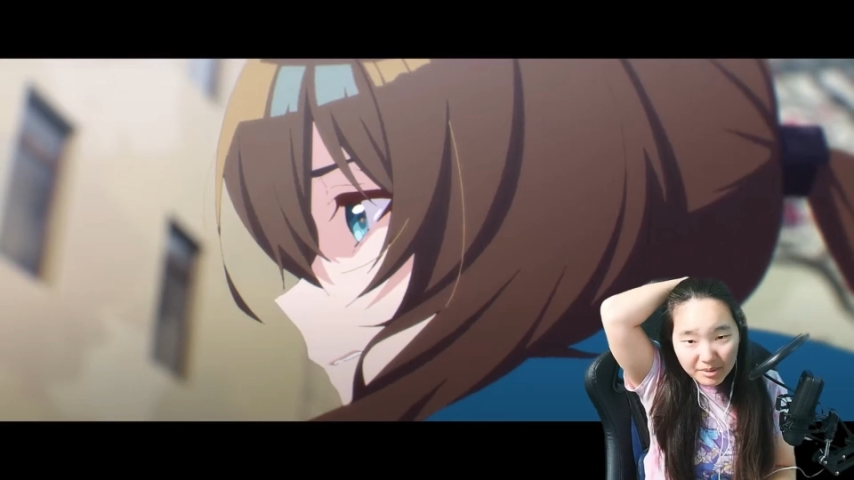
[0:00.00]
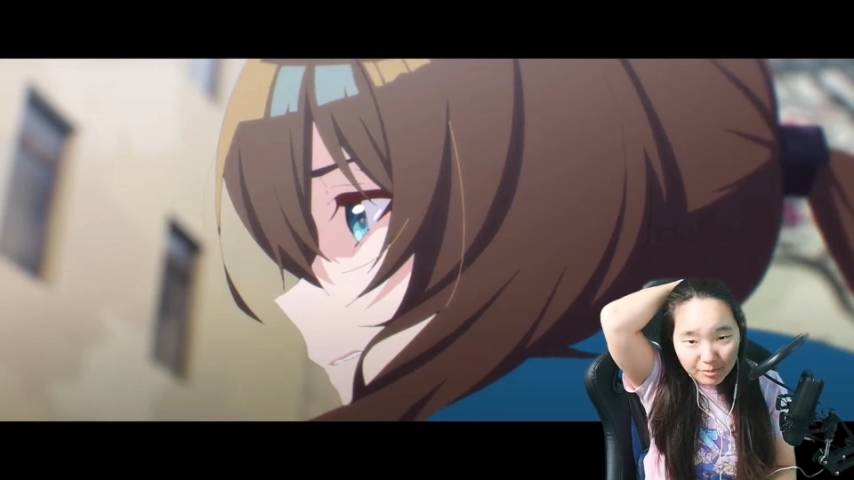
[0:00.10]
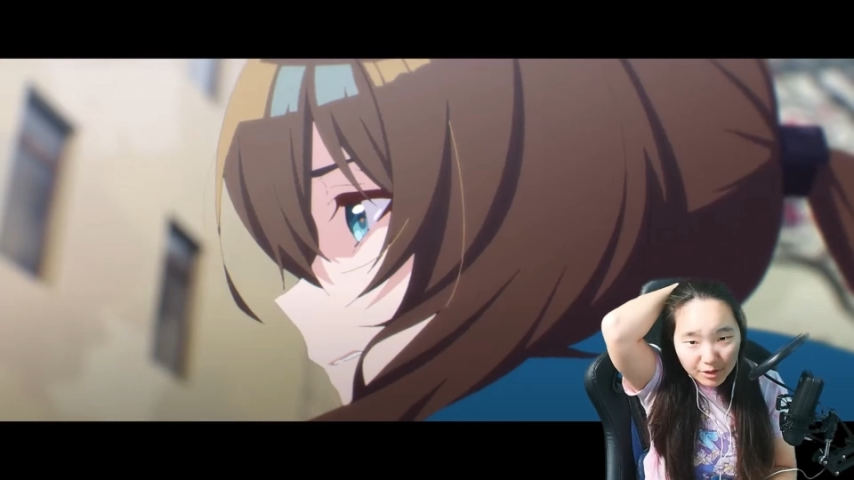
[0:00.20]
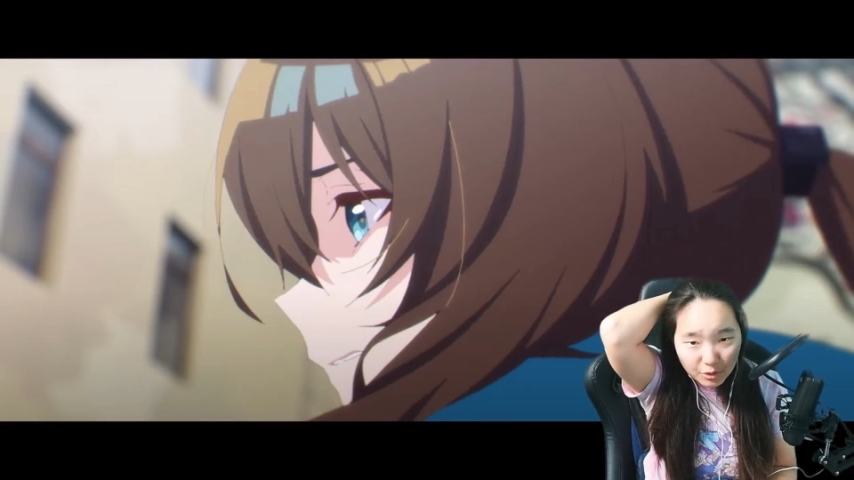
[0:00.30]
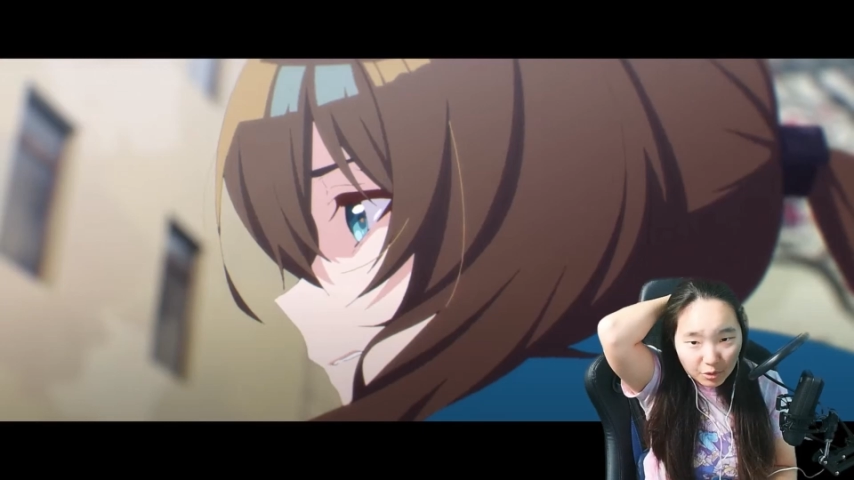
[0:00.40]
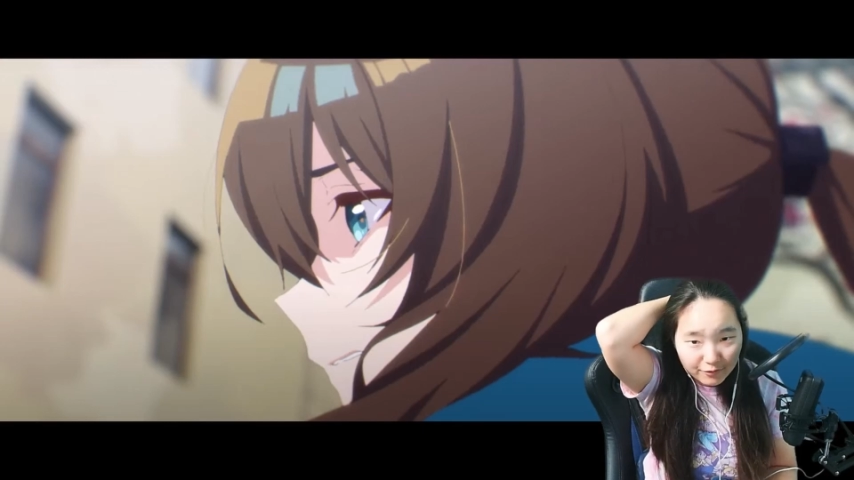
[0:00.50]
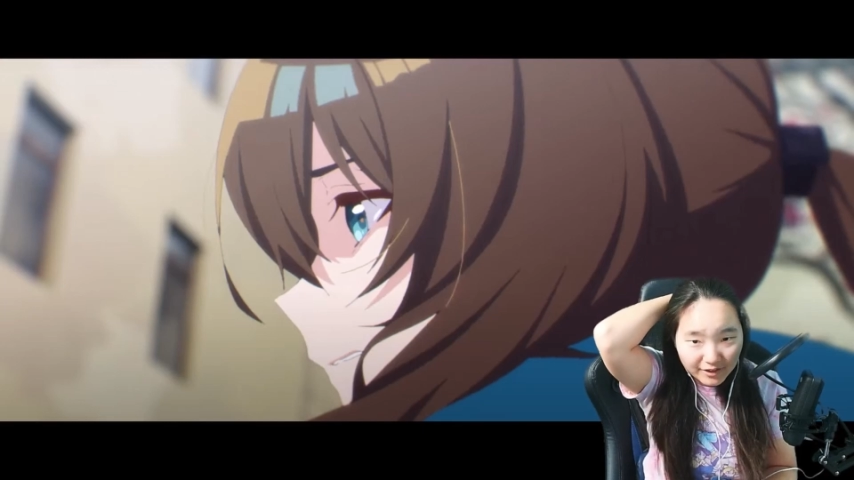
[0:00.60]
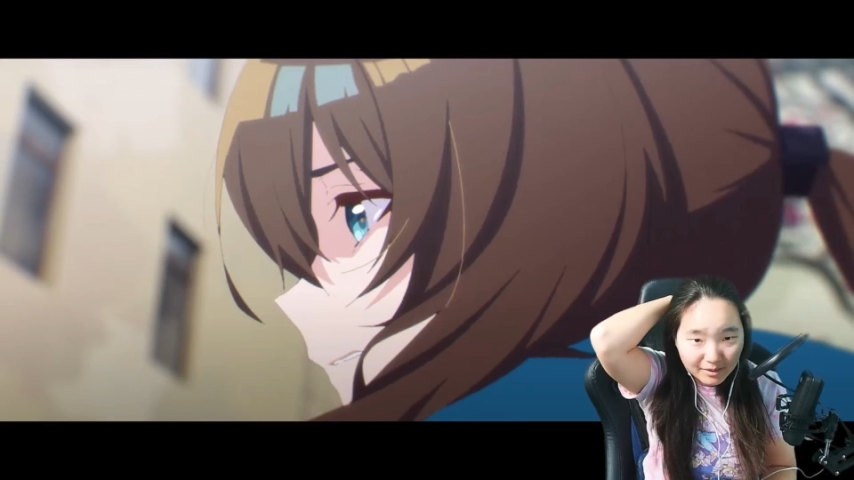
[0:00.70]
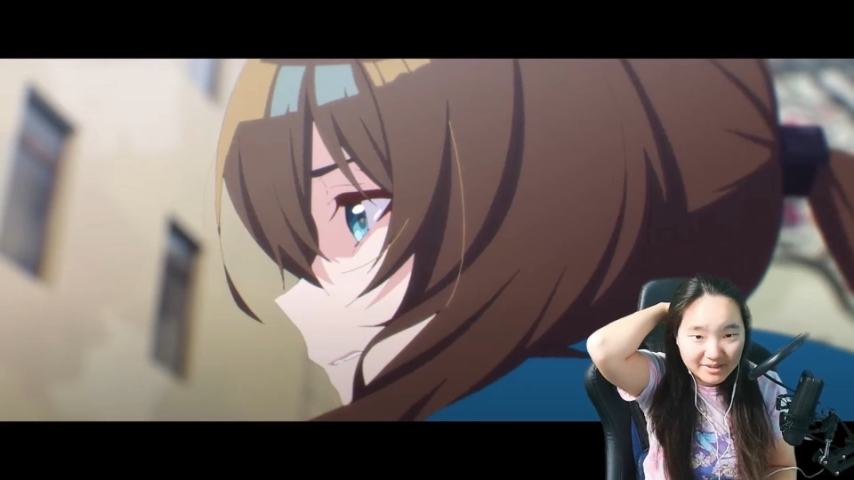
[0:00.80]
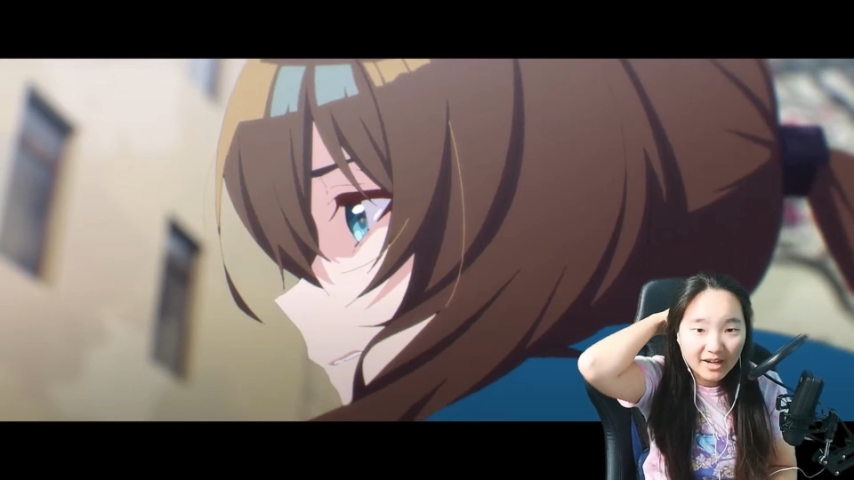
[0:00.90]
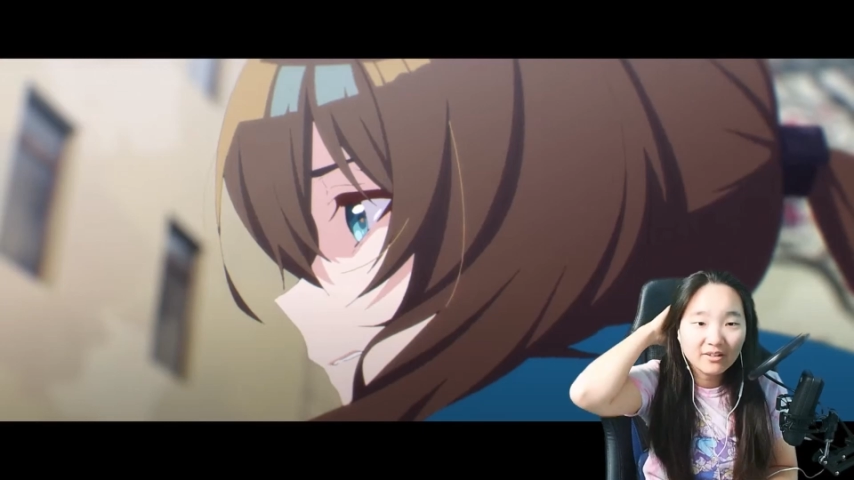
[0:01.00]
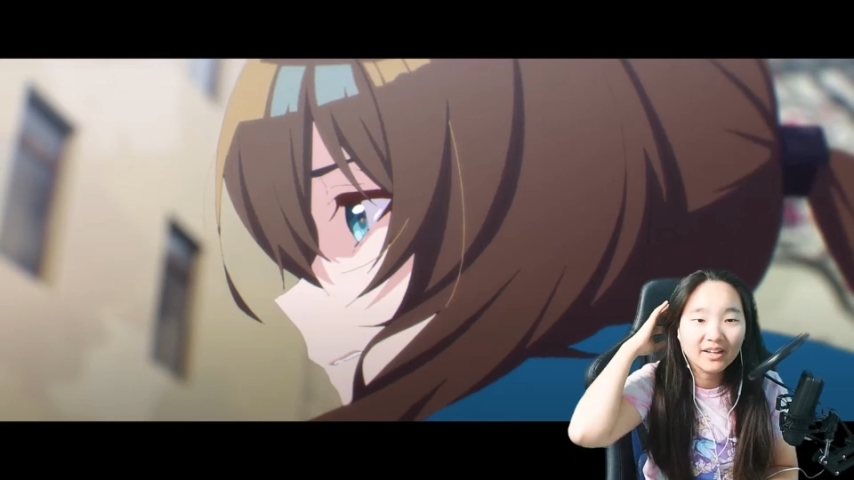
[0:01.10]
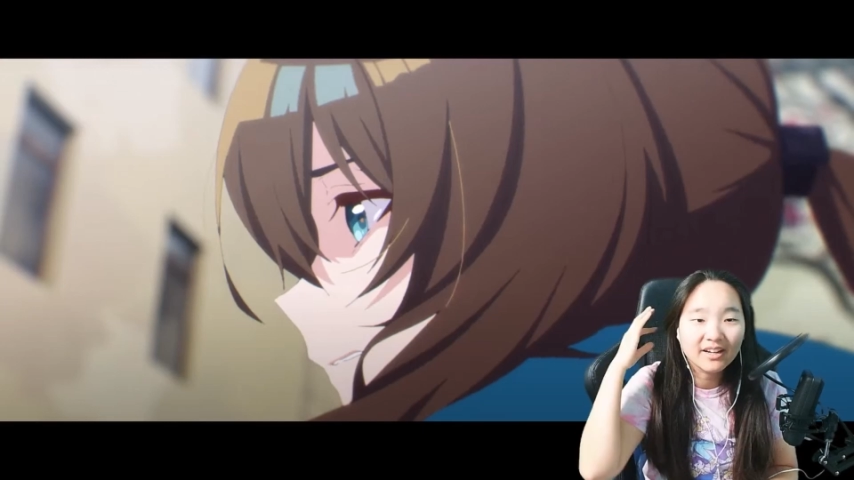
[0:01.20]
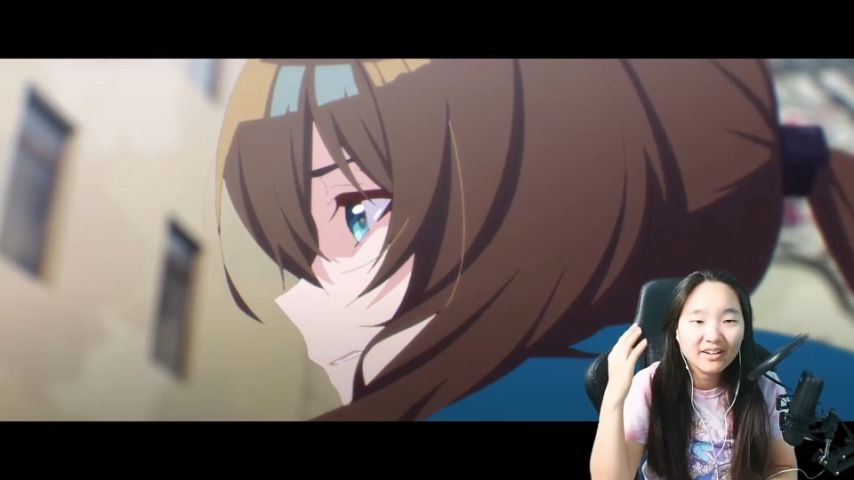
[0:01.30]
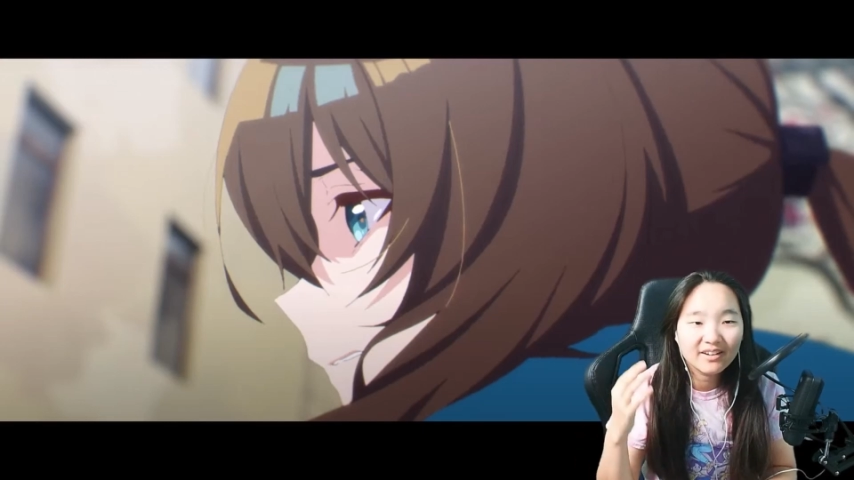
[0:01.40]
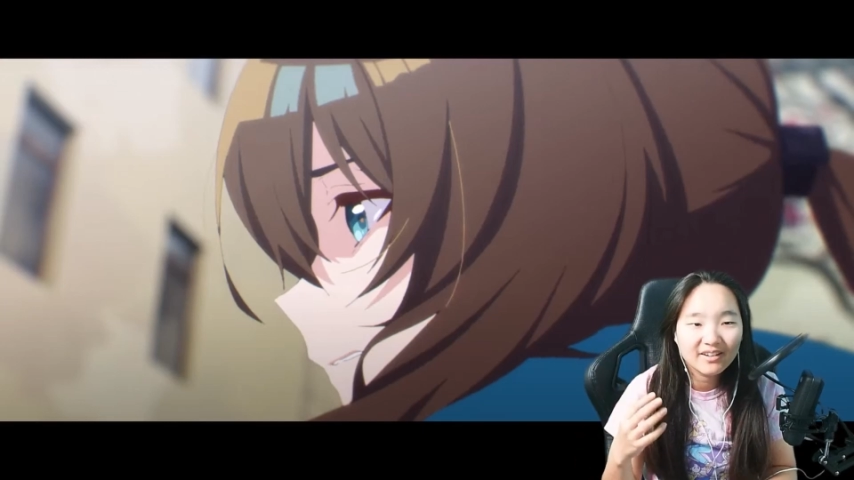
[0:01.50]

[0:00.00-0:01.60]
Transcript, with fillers: be pretty cool if it comes out like